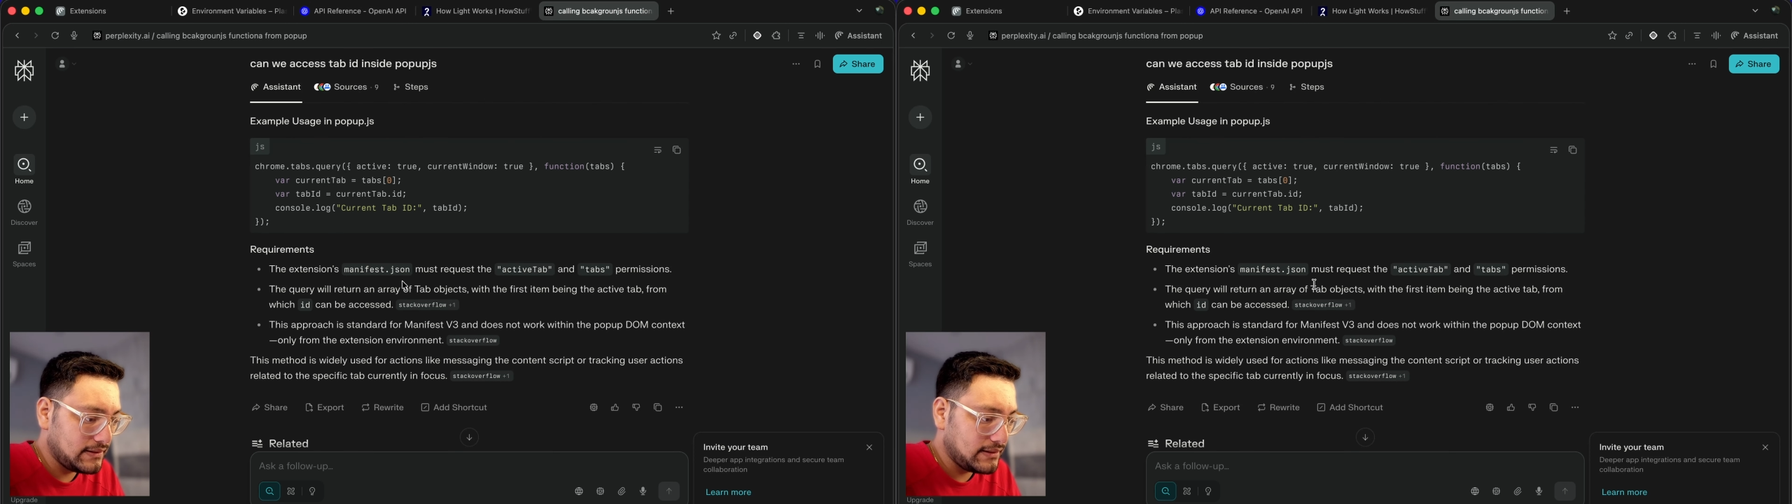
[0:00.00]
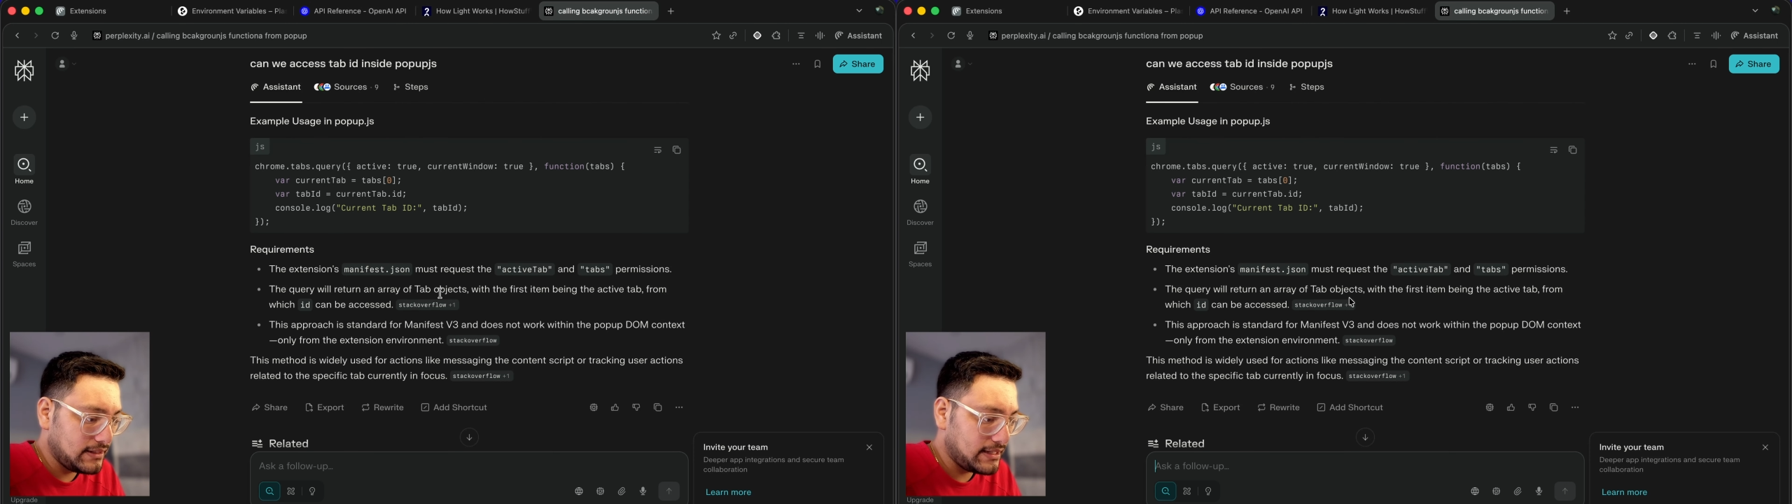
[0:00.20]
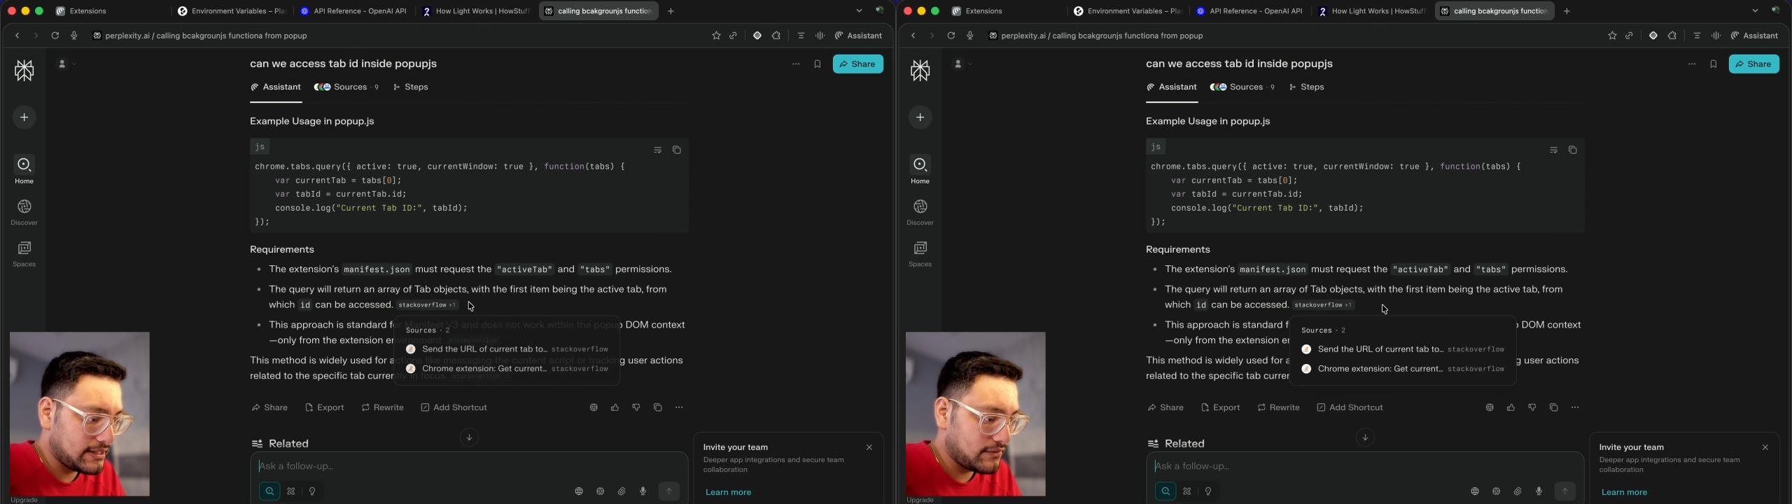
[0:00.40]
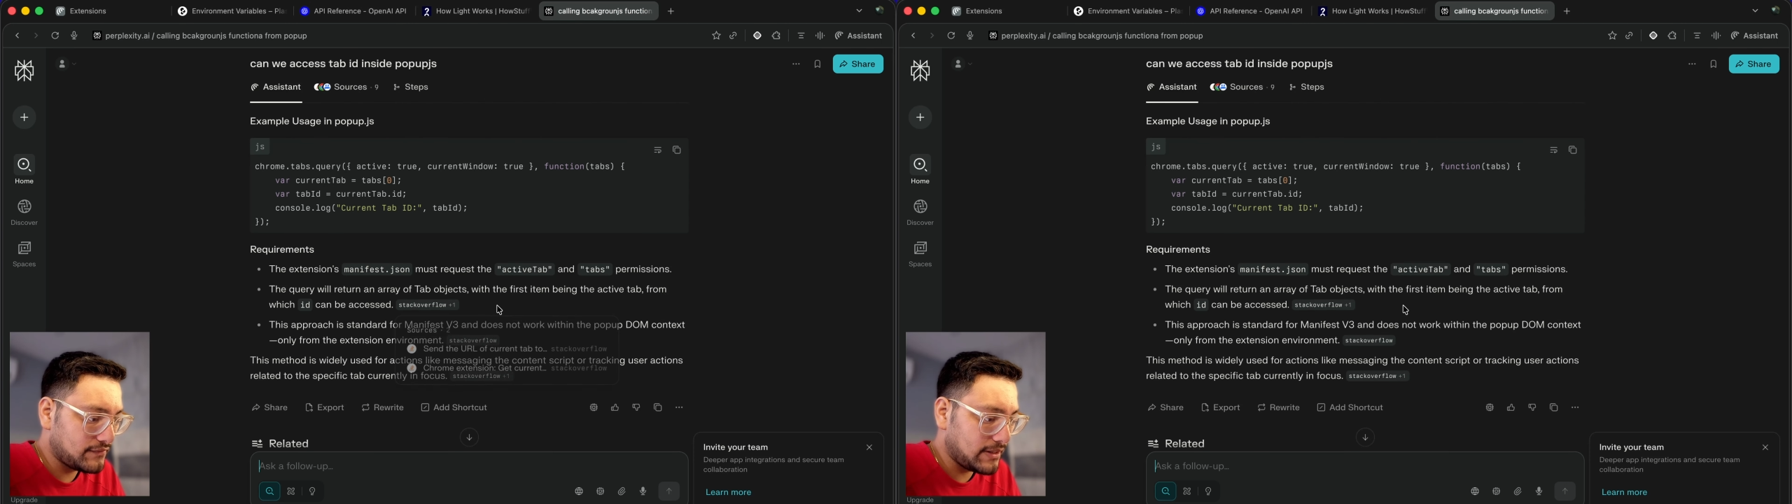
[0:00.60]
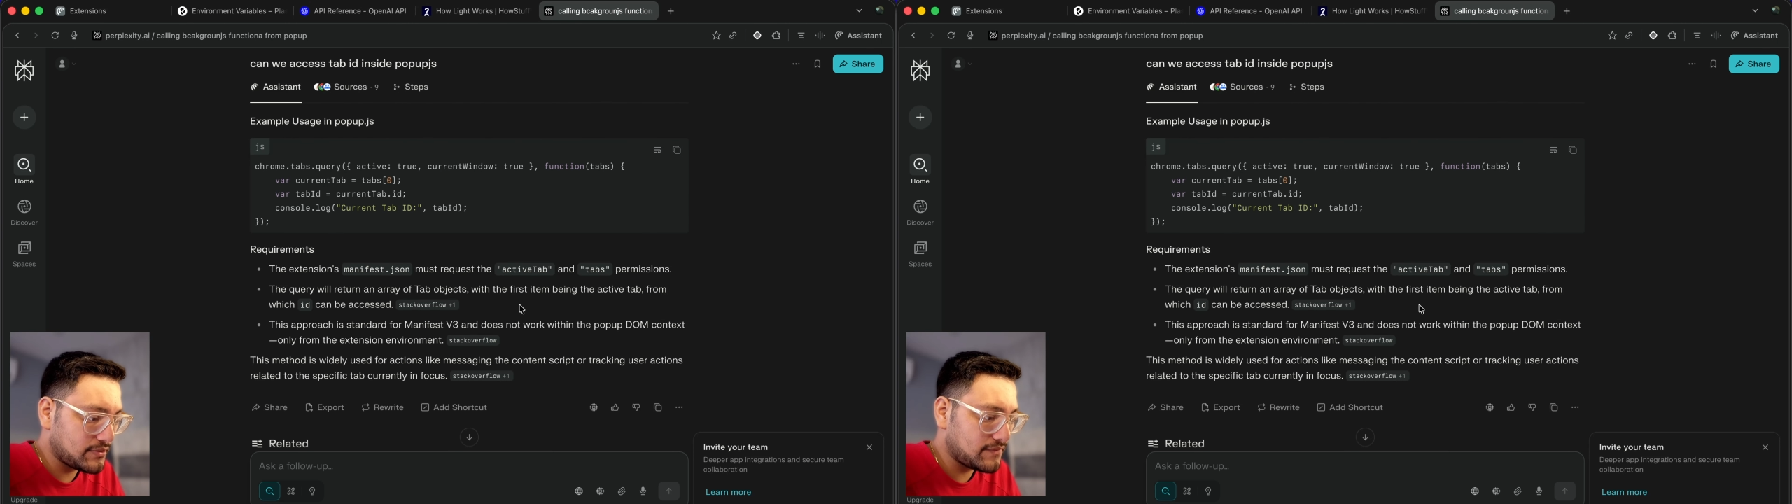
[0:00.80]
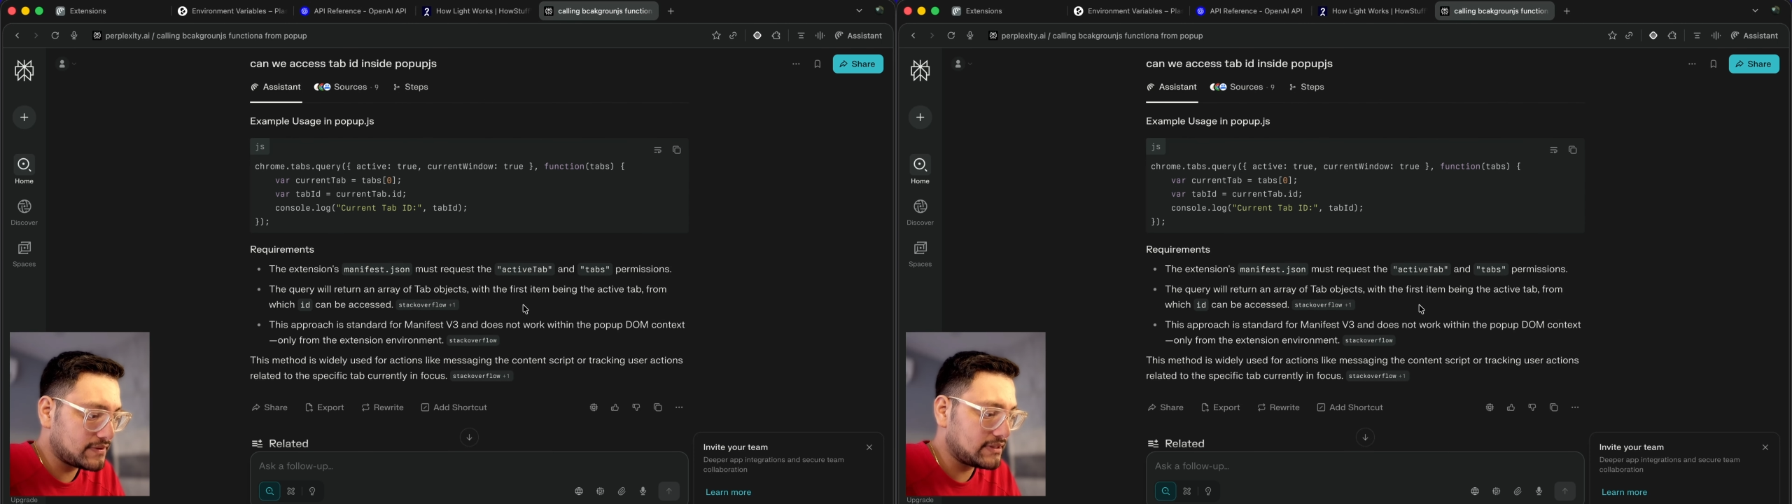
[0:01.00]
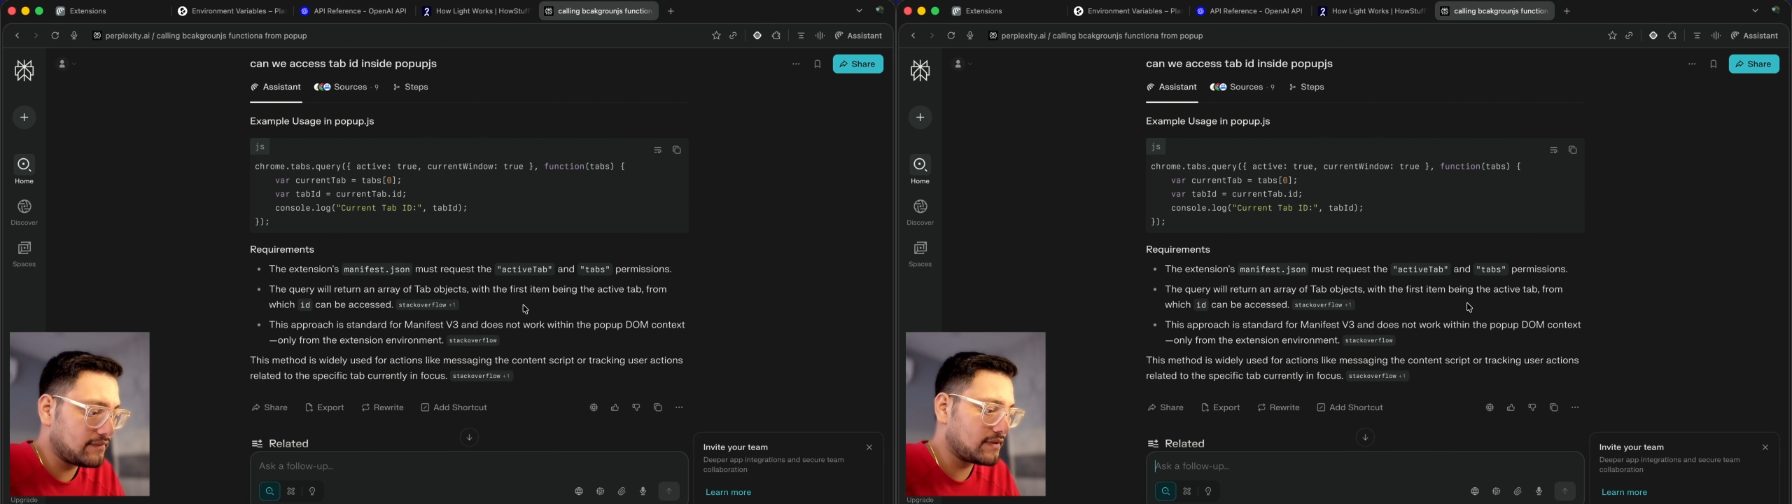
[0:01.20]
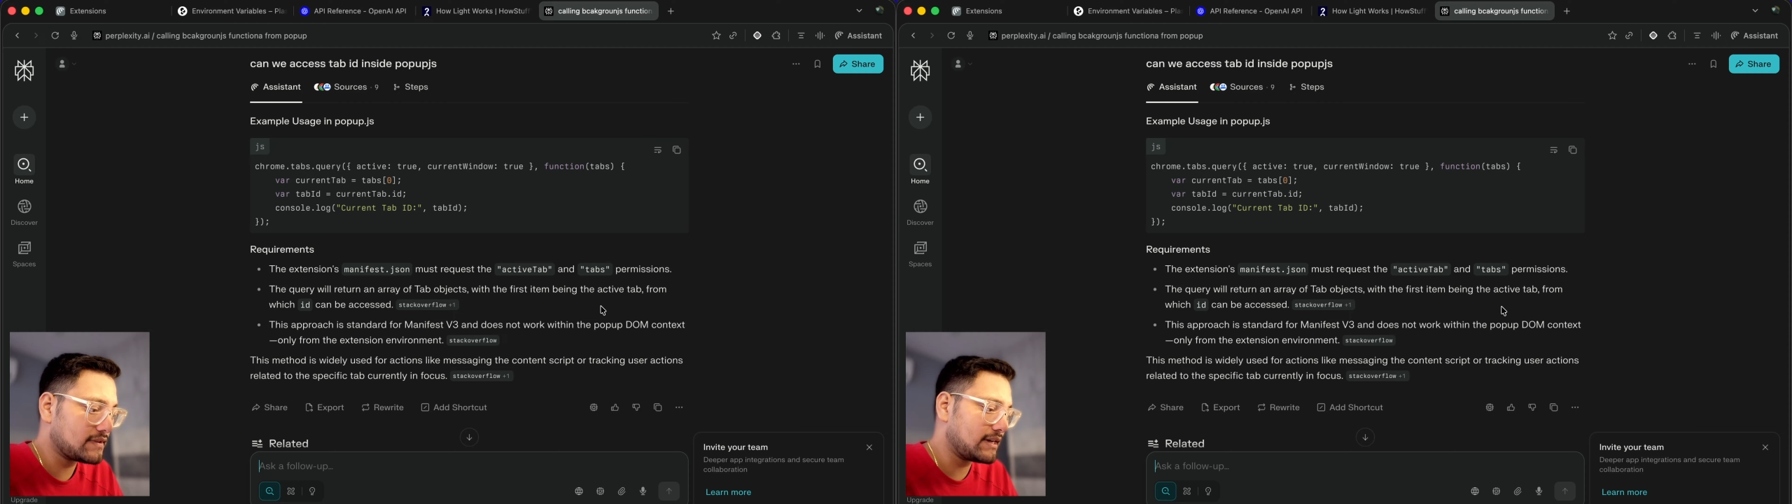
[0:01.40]
array of tabs with the
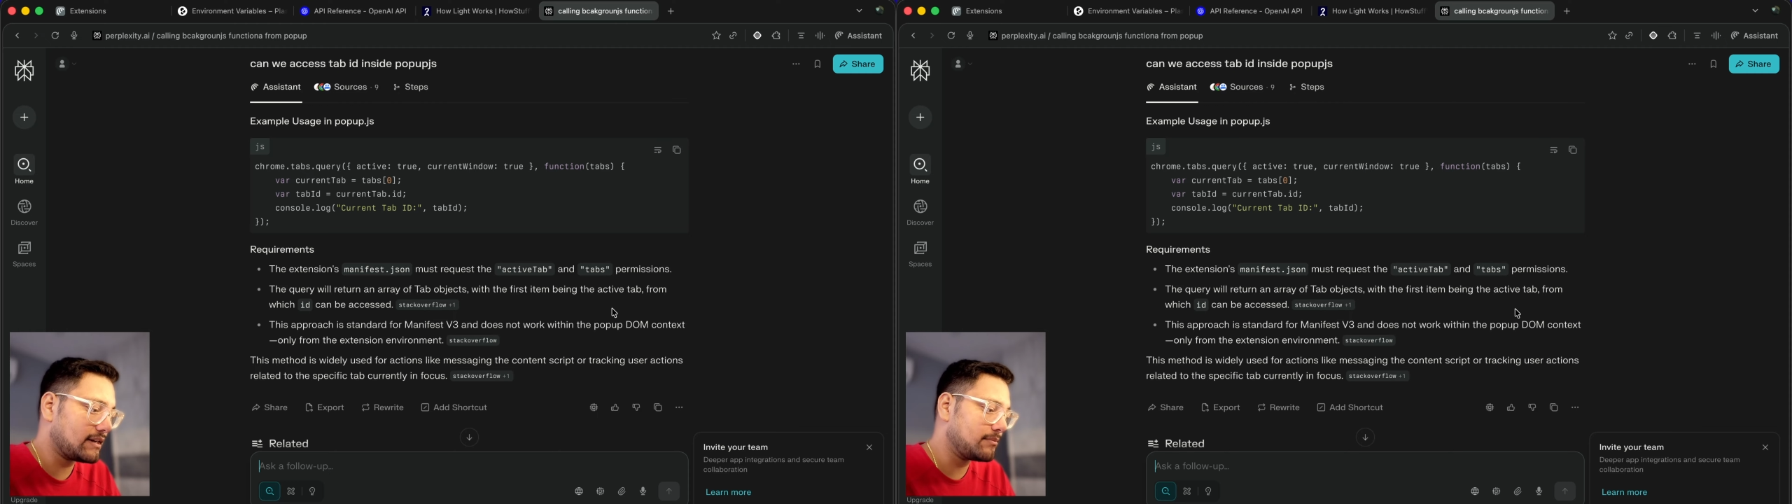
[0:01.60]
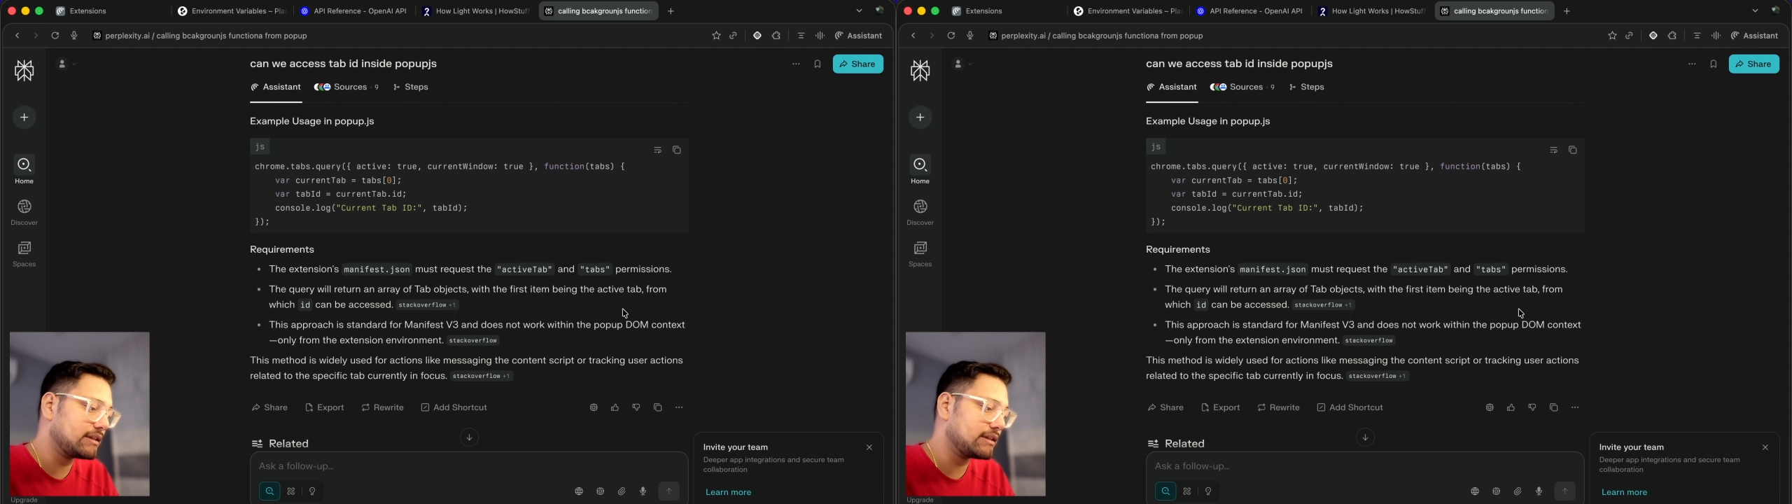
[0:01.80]
first item being the